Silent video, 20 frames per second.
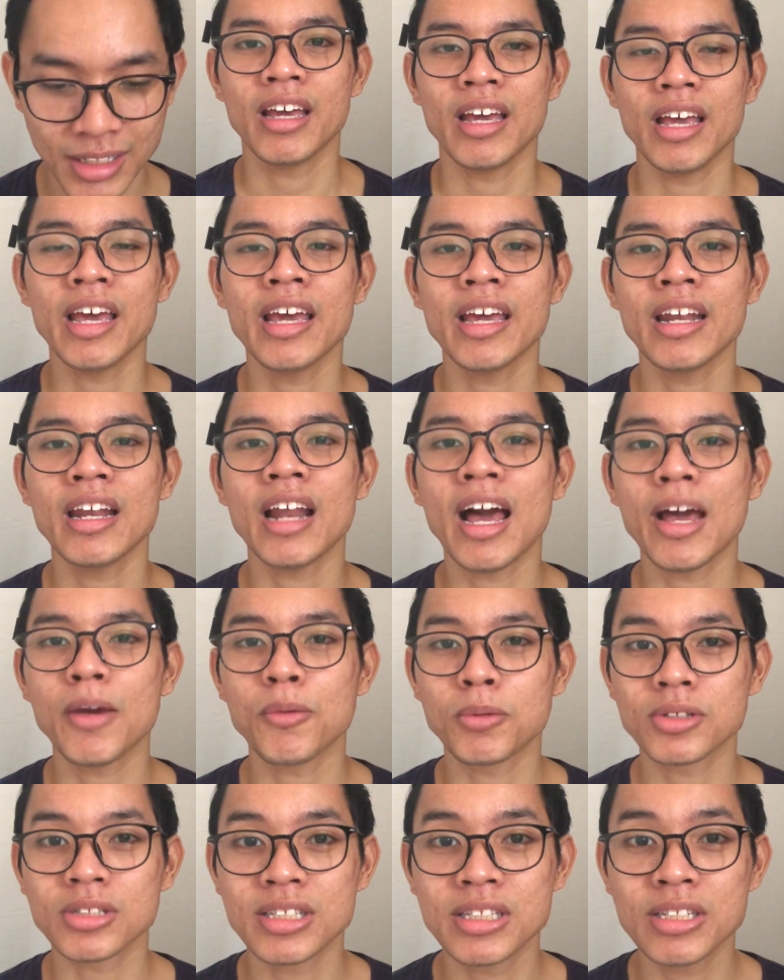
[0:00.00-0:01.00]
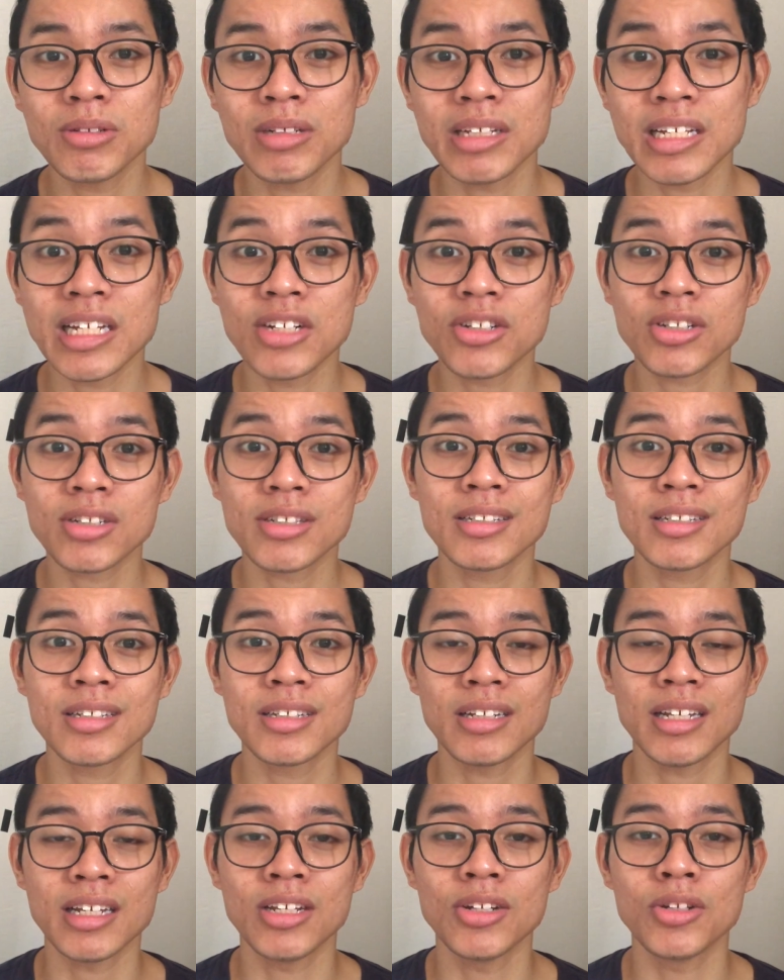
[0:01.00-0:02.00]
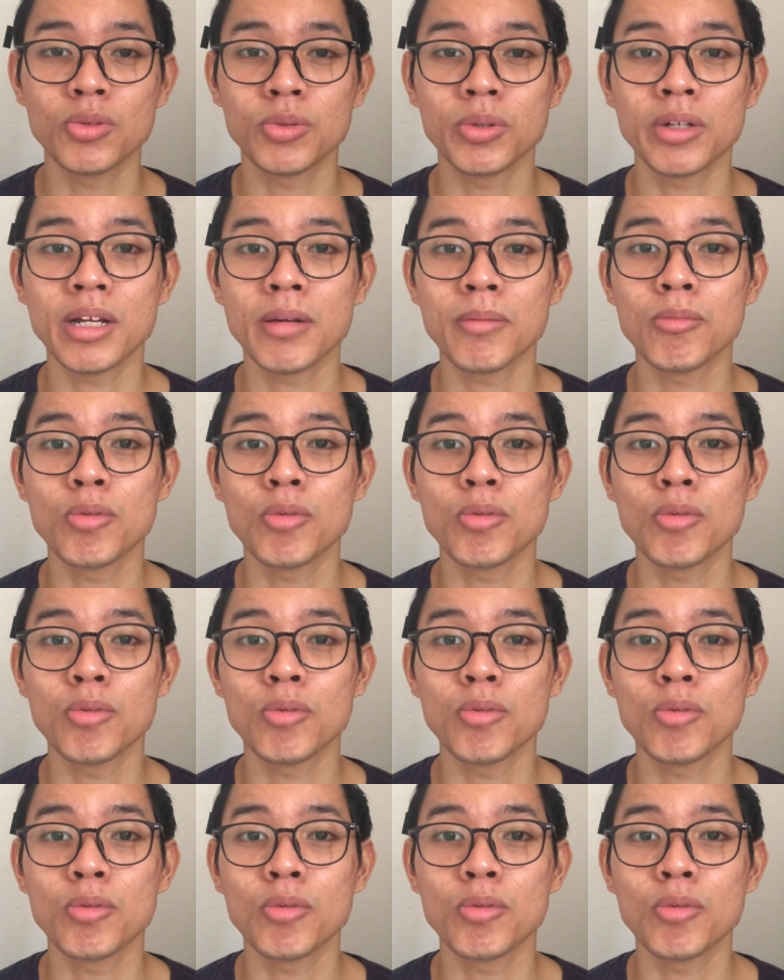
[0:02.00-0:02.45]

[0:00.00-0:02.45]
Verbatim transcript: And I was still interested in doing